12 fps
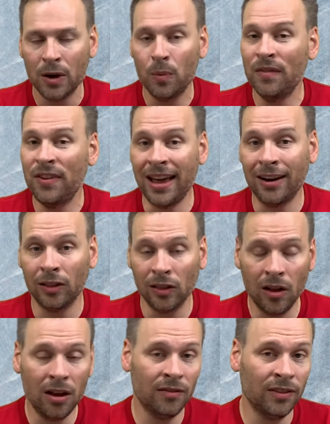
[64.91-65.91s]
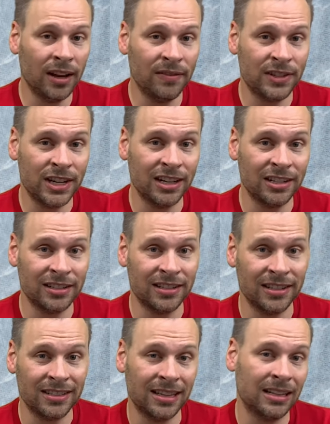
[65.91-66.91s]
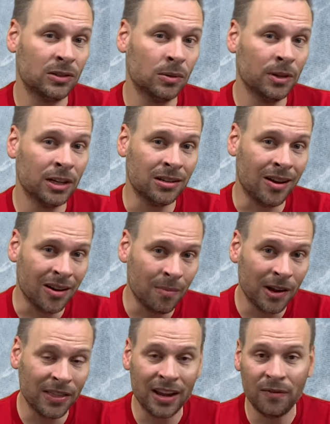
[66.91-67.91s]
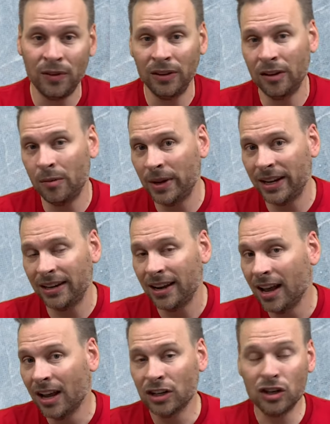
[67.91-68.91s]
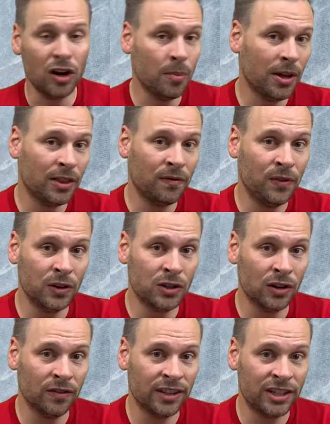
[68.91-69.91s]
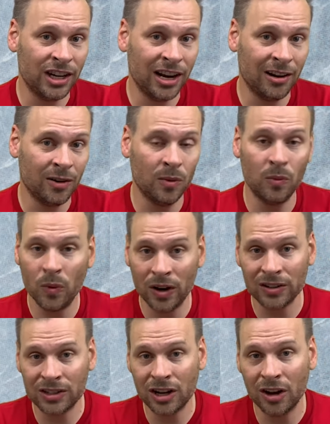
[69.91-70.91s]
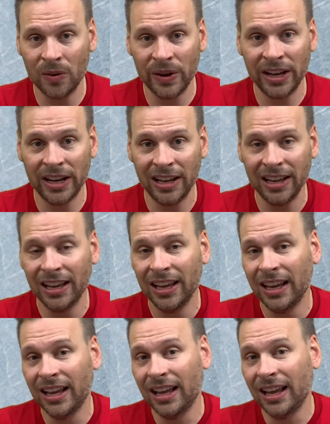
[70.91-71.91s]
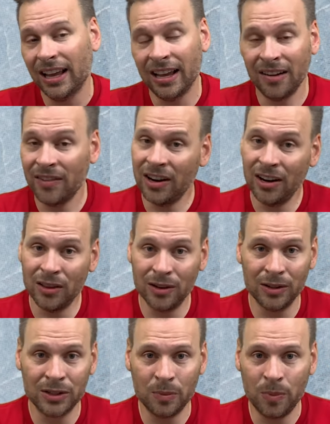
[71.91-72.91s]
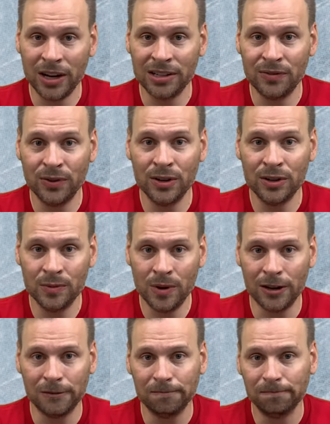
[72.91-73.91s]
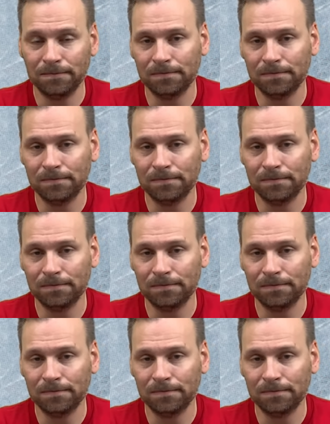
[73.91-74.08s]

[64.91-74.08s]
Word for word: We've had a lot of life changes since then, so I'm gonna talk about that for a little bit, talk about the future of the channel and where it's going, and I've got another little surprise for you as well.